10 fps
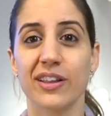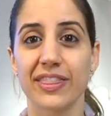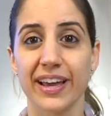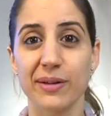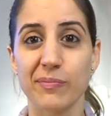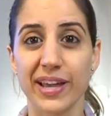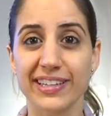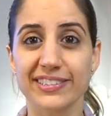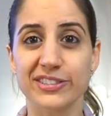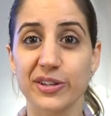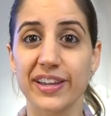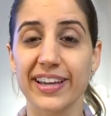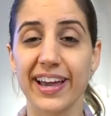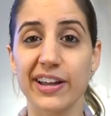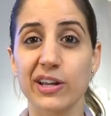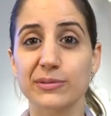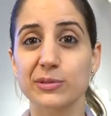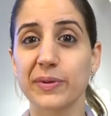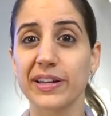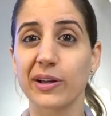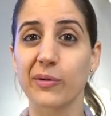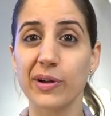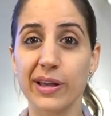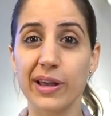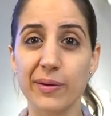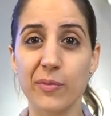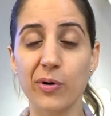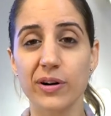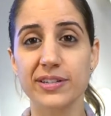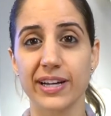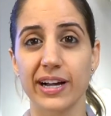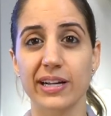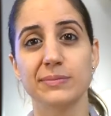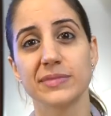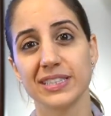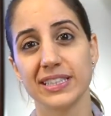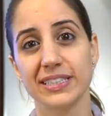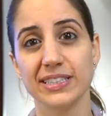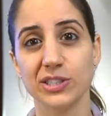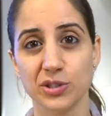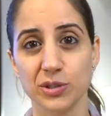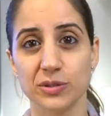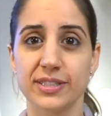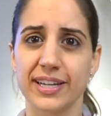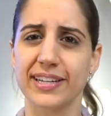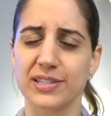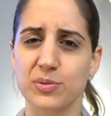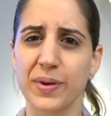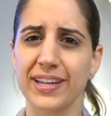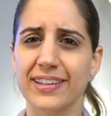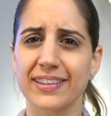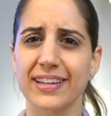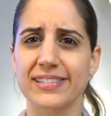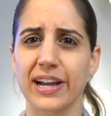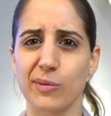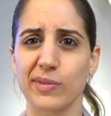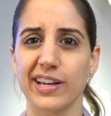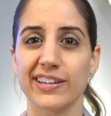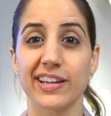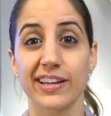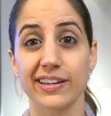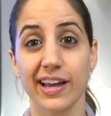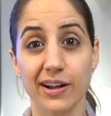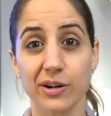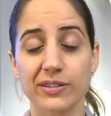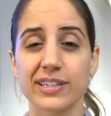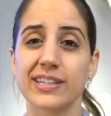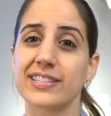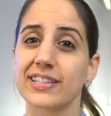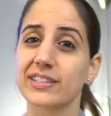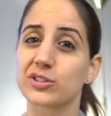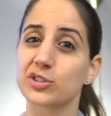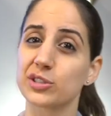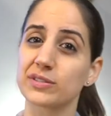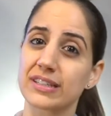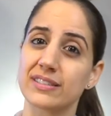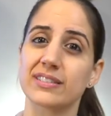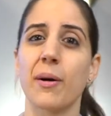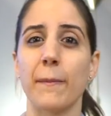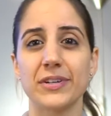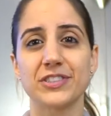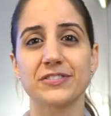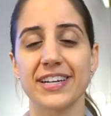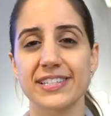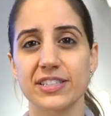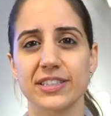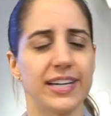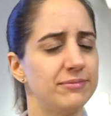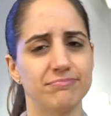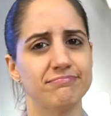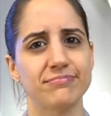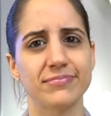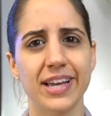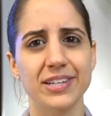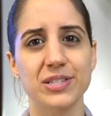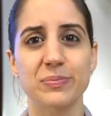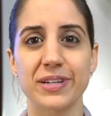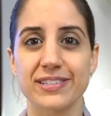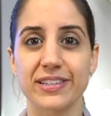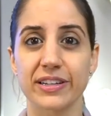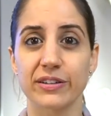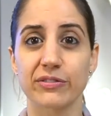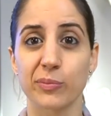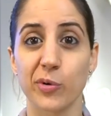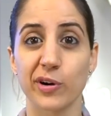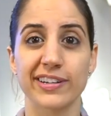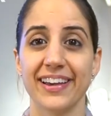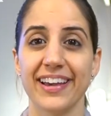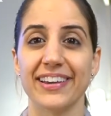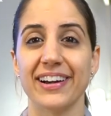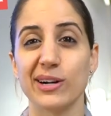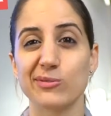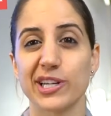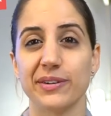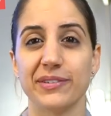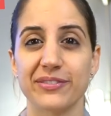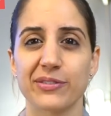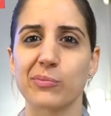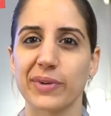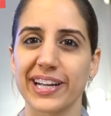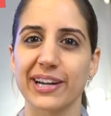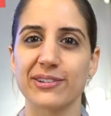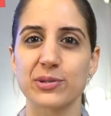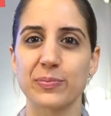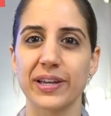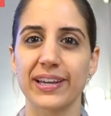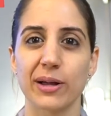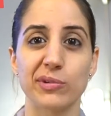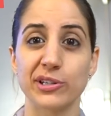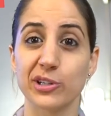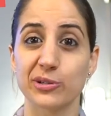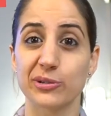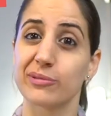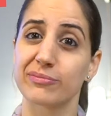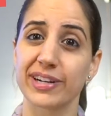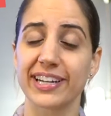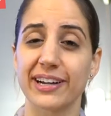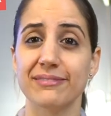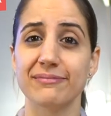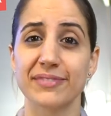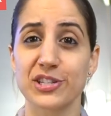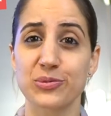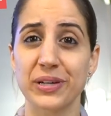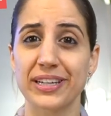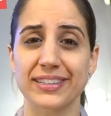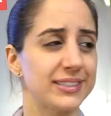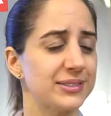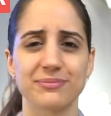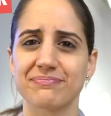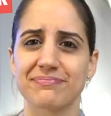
that make it so they end up spending way more time than I need to in expanding that timeline, and how to get through much faster and not just by studying for more. Hey, I'm Genevieve from Breakout and Speak, helping you break out and speak, because